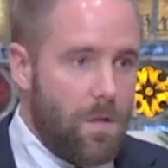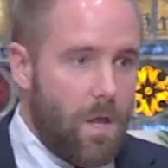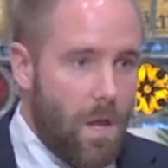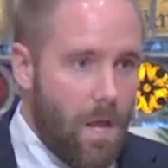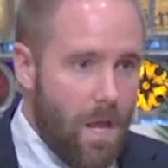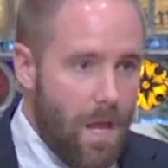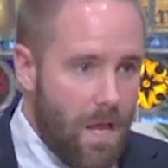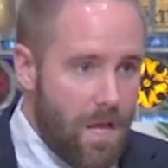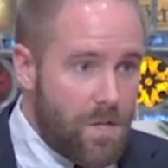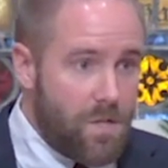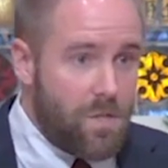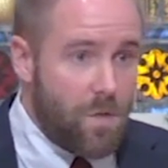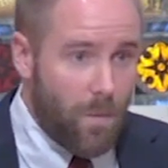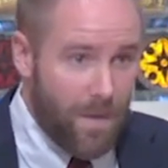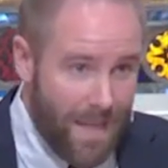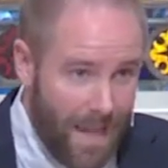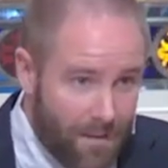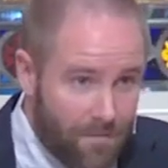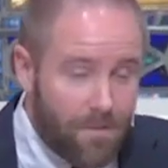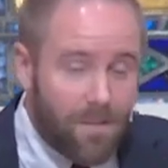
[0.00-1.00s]
It's
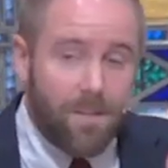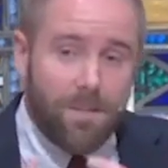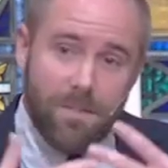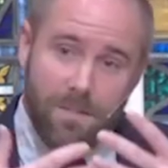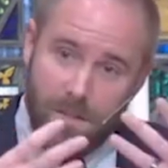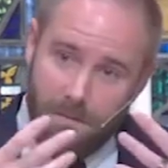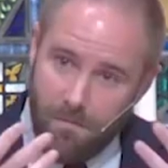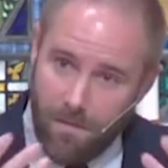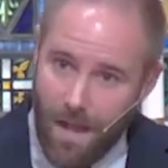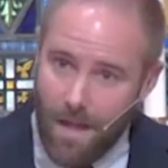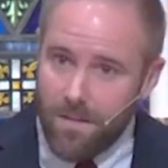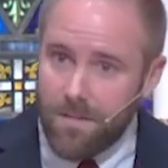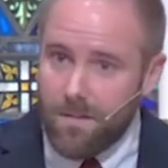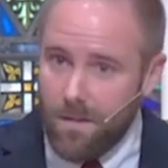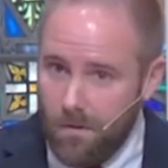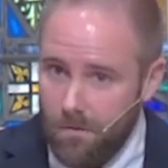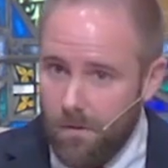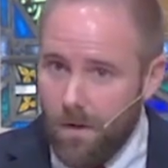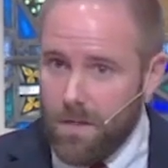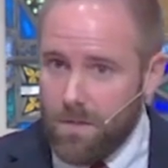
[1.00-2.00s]
showing evidence of
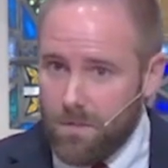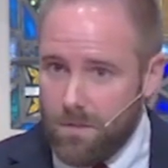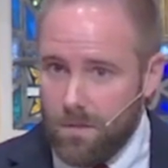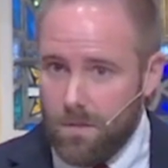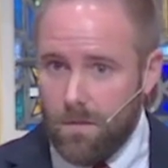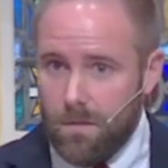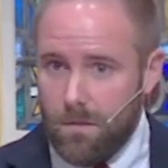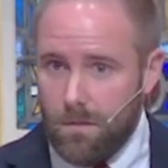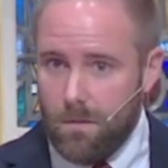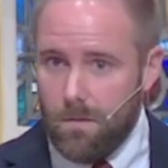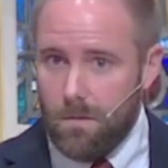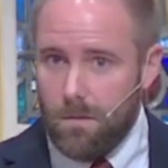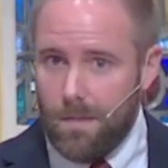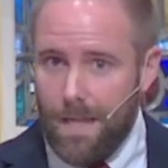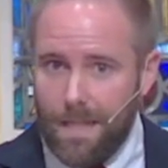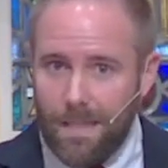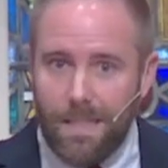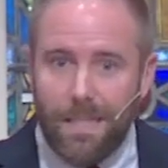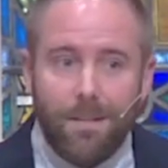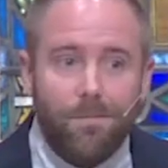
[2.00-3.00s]
that salvation,
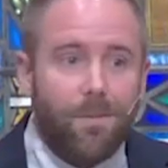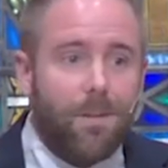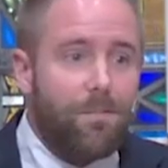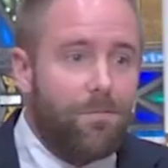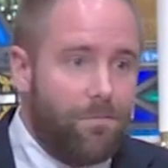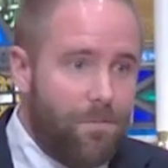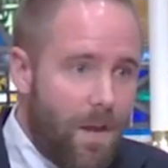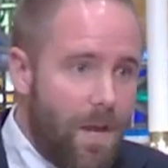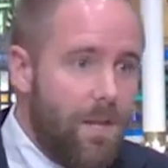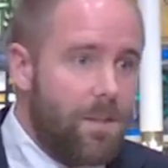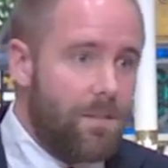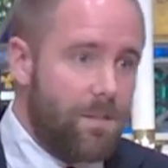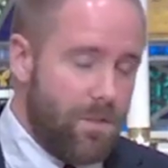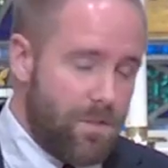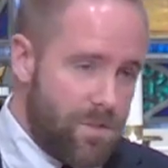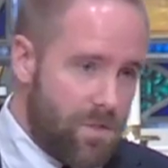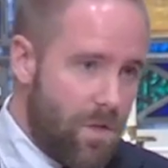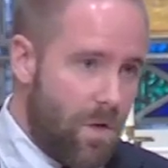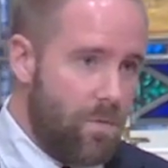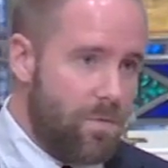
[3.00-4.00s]
that living
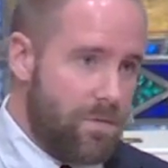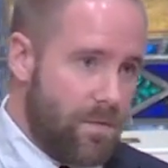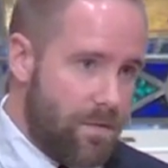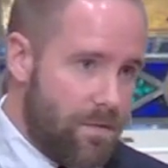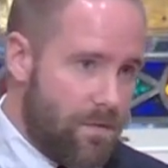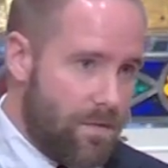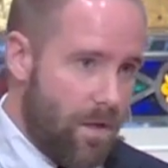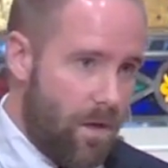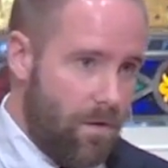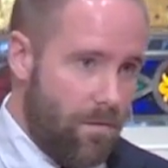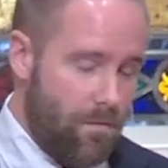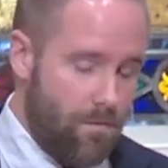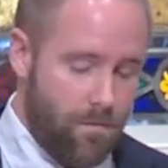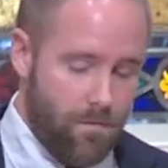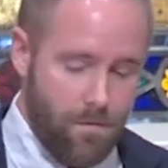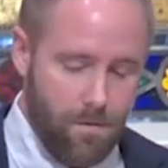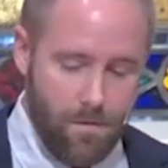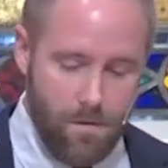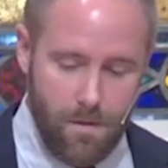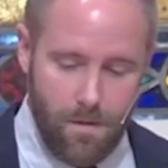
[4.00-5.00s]
faith that shows itself.